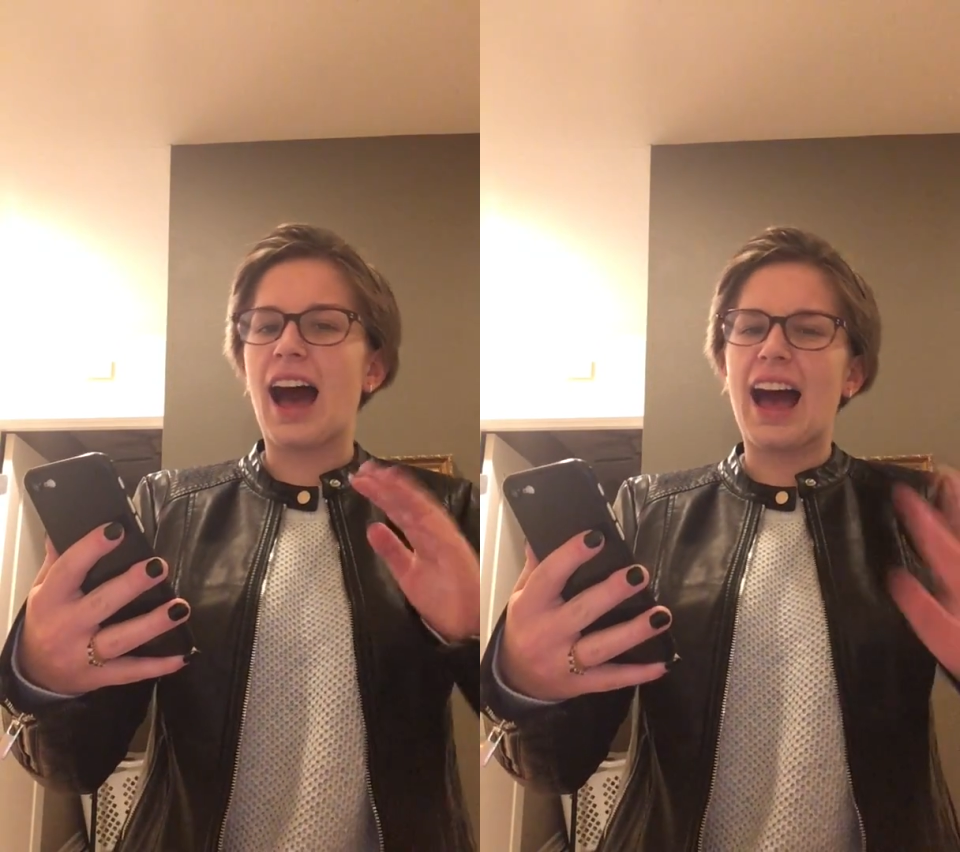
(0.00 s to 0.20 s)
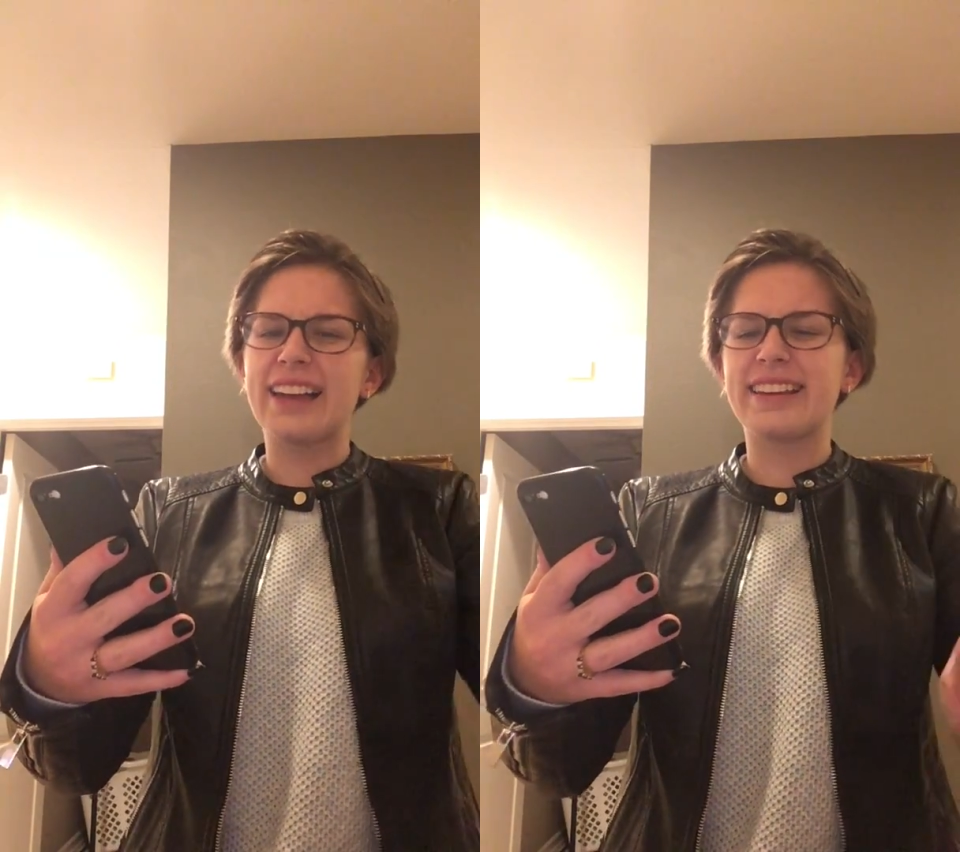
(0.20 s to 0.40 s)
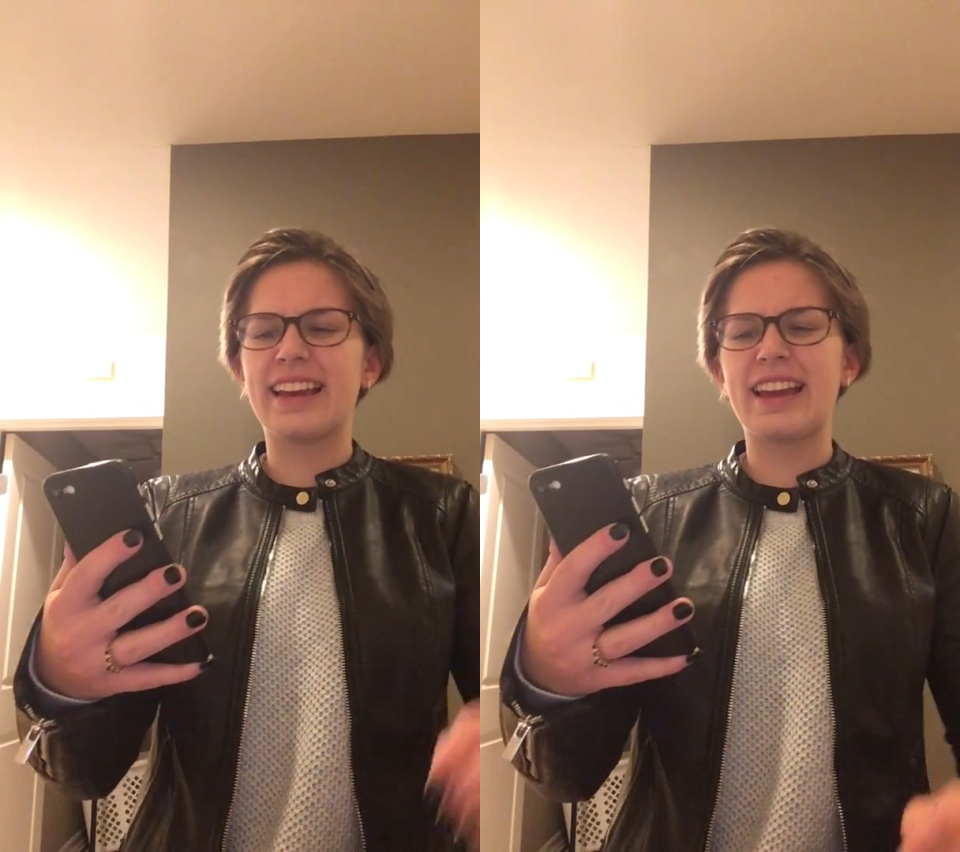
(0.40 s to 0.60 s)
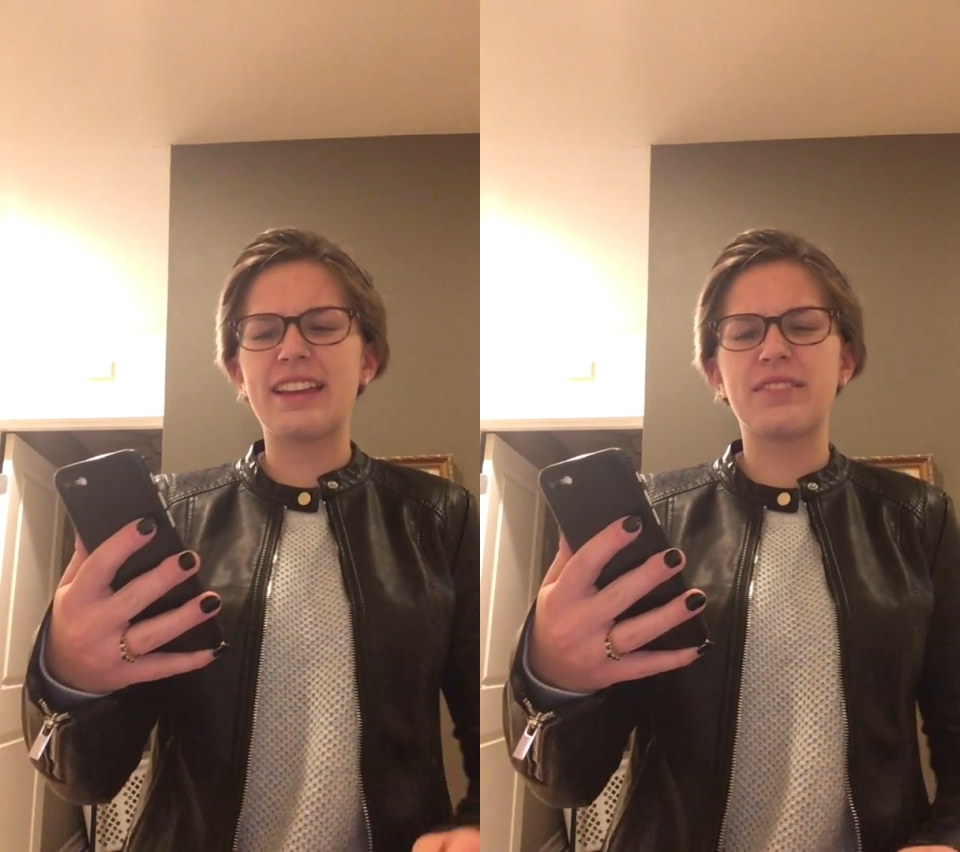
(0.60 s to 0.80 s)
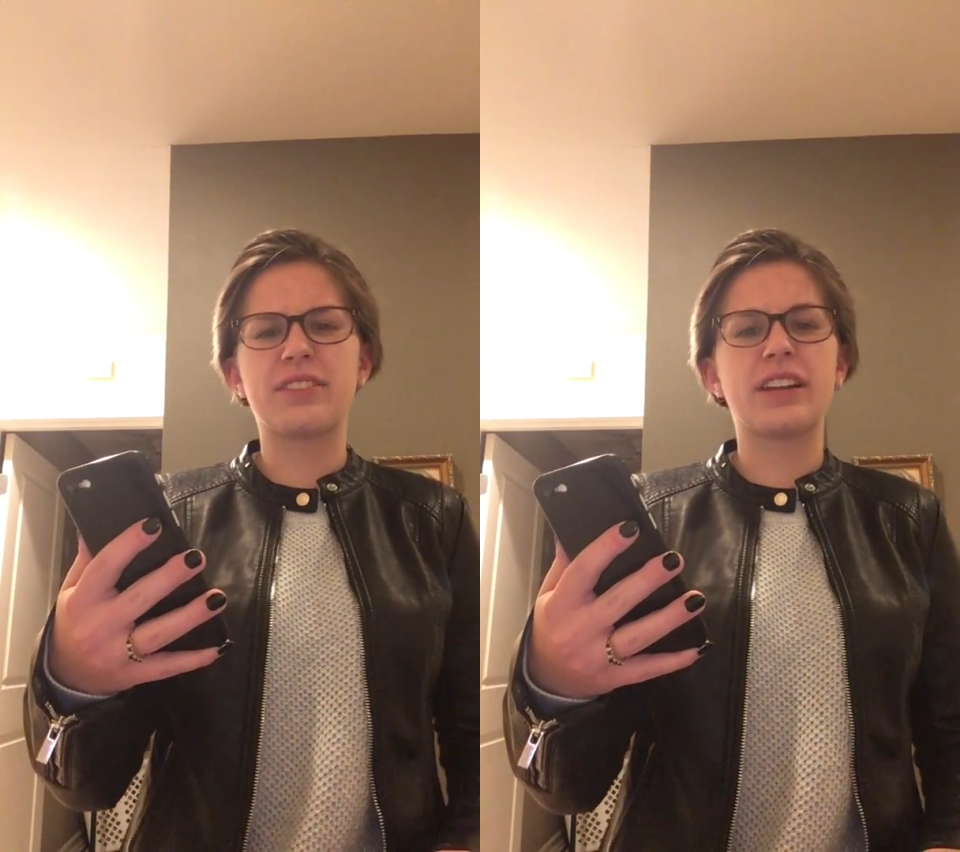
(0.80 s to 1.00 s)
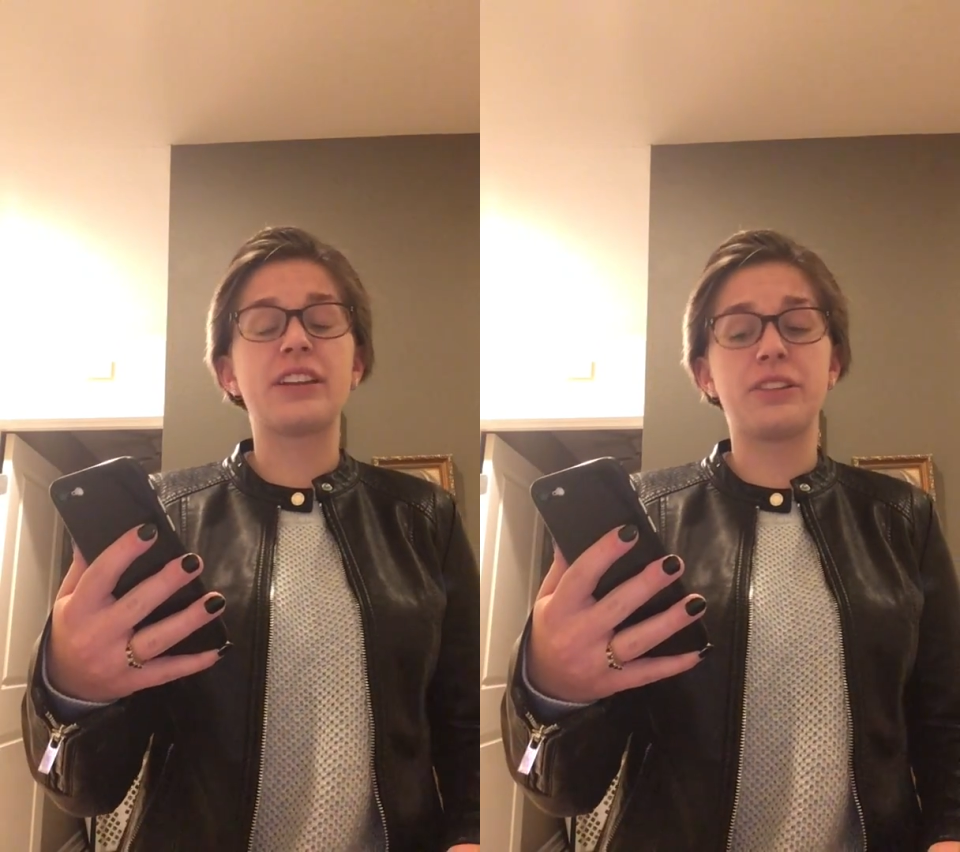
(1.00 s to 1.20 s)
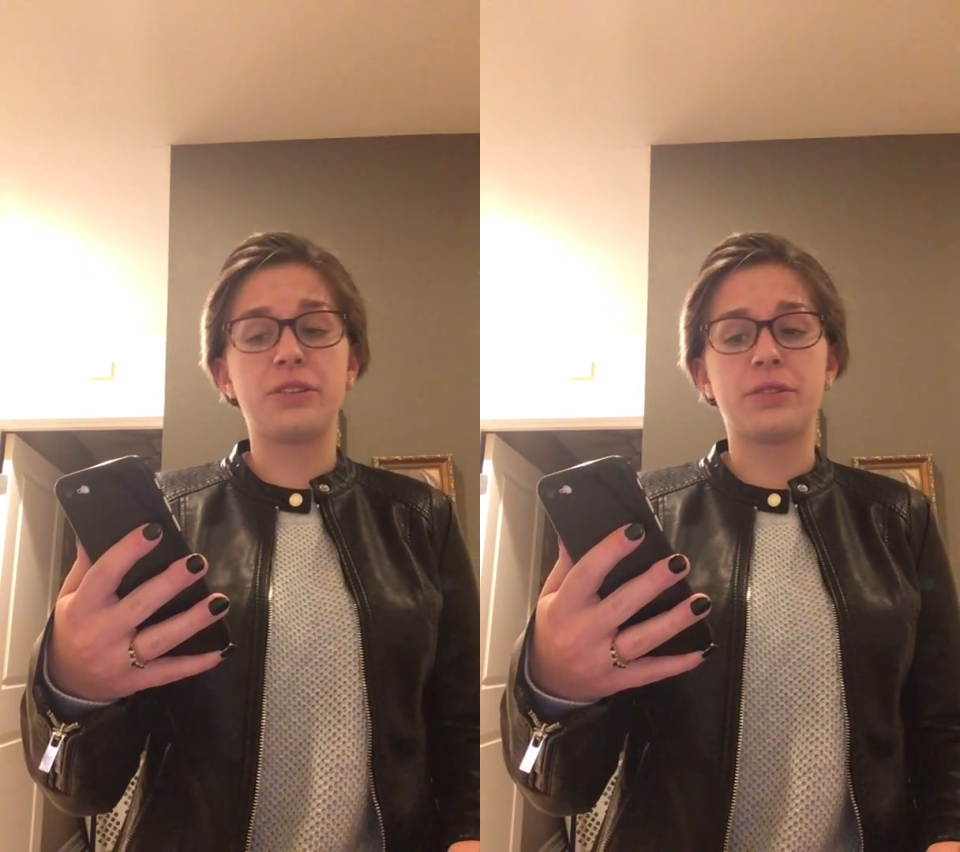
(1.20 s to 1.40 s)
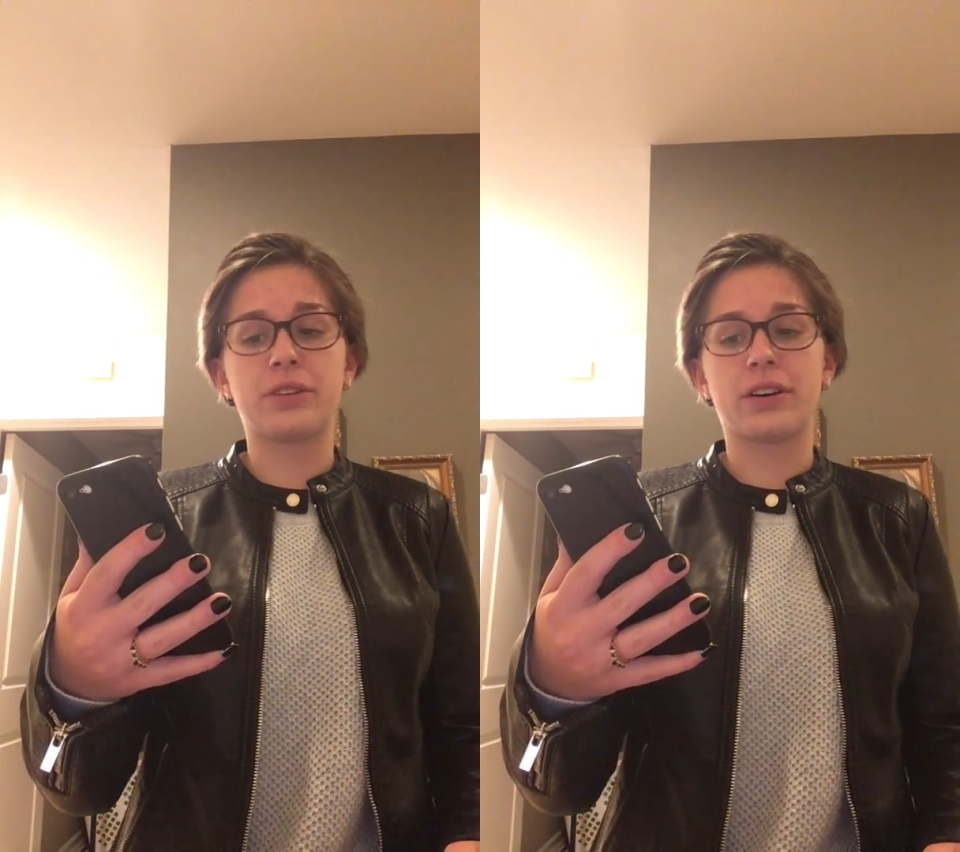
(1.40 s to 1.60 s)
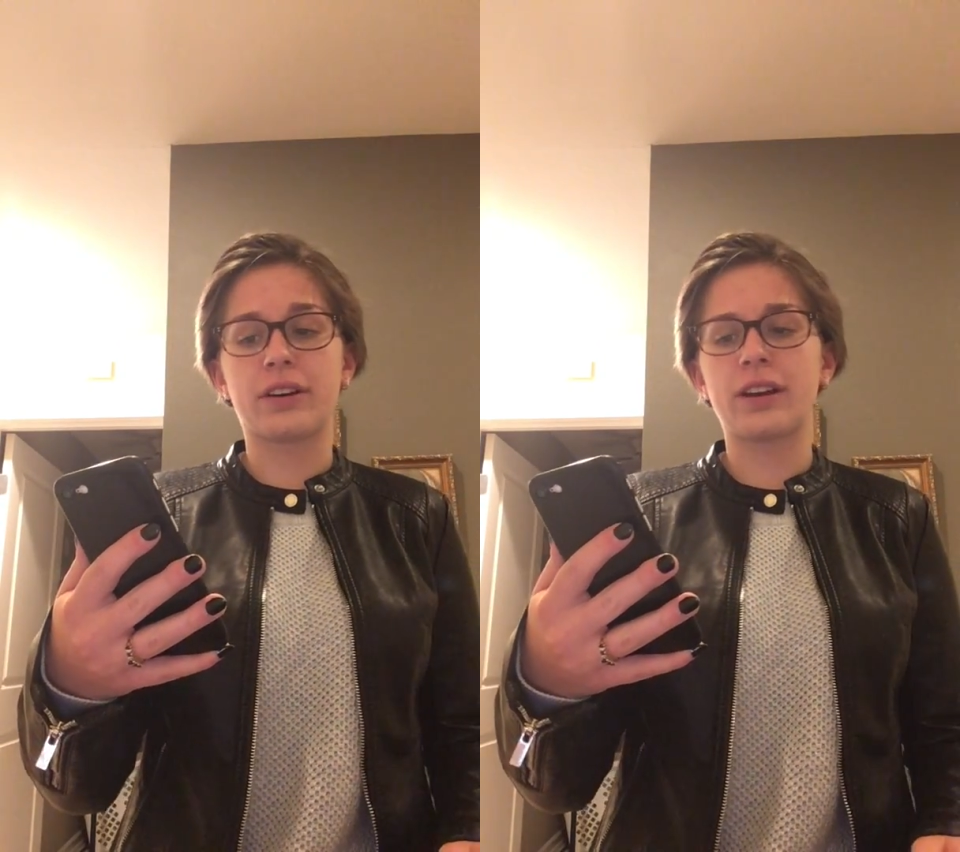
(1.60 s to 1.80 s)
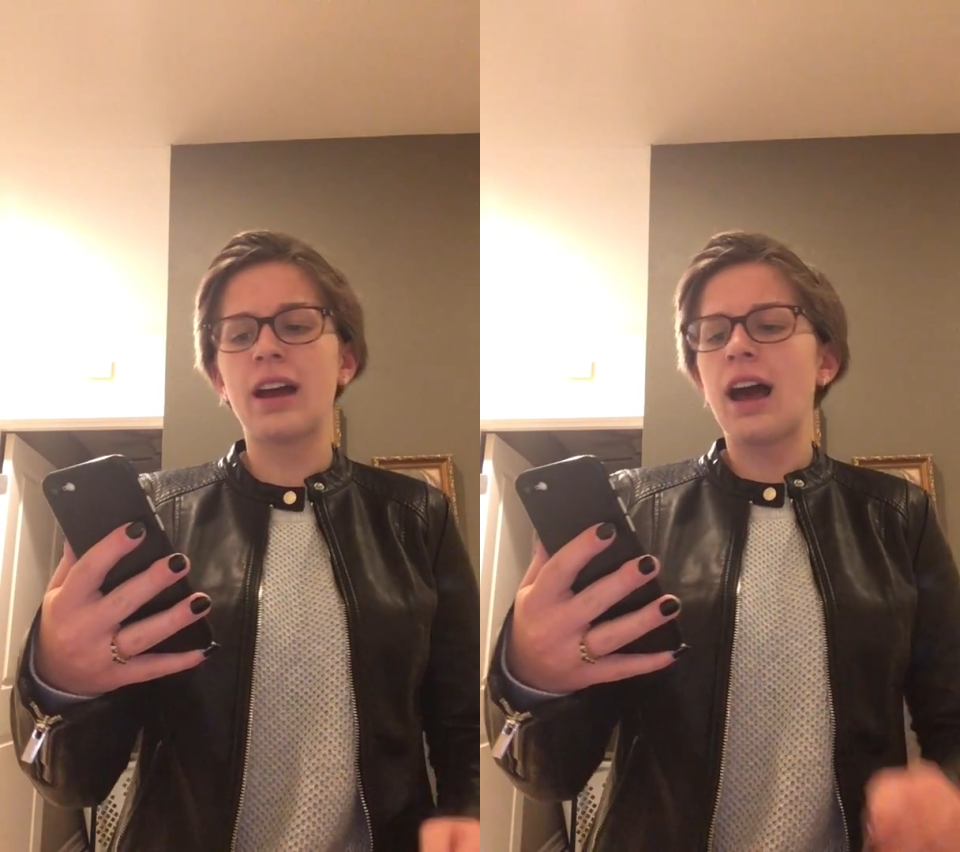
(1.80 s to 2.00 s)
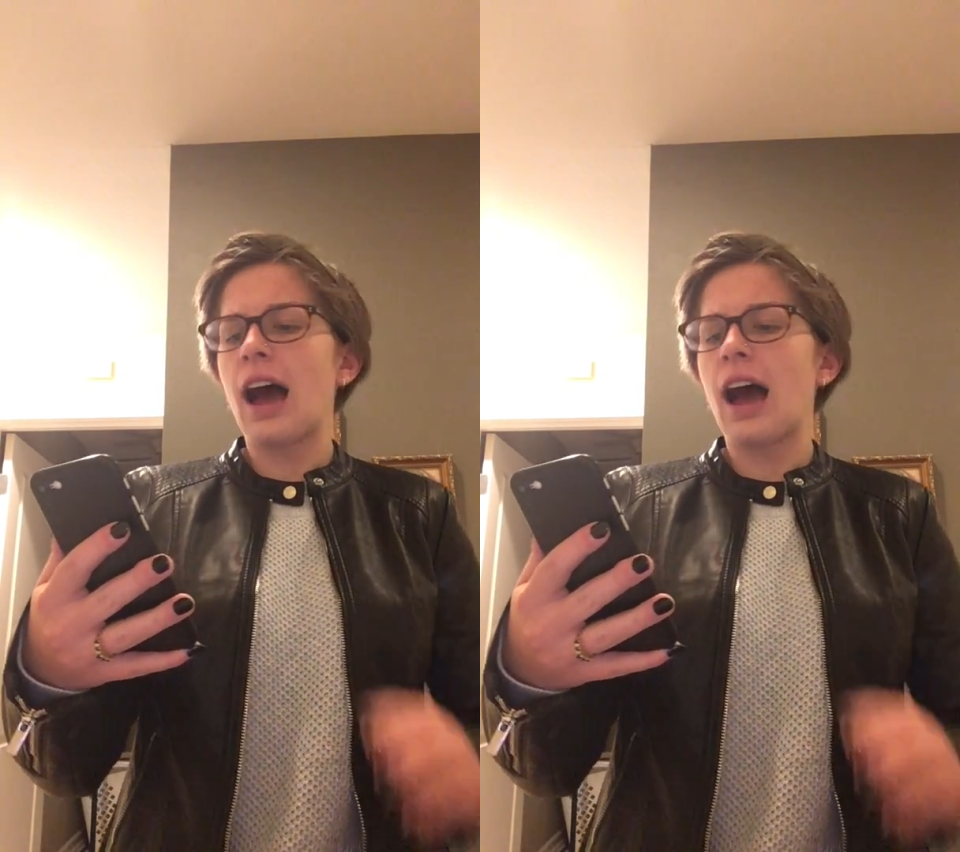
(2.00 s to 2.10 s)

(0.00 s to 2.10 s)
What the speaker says: I gave and you took.